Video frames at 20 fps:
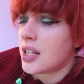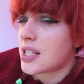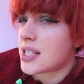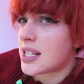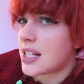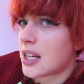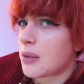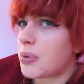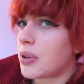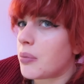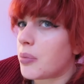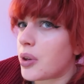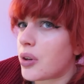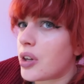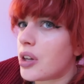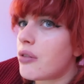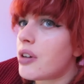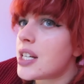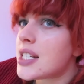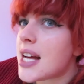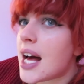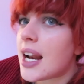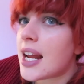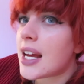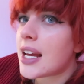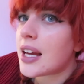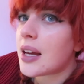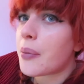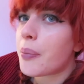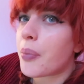Sleeping Beauty
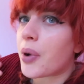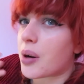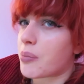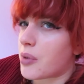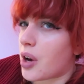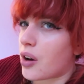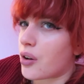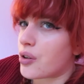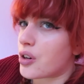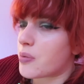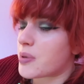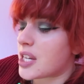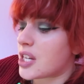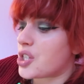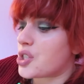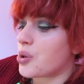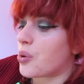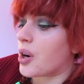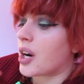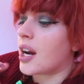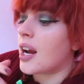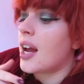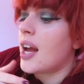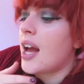retelling, but I'm not 100% sure.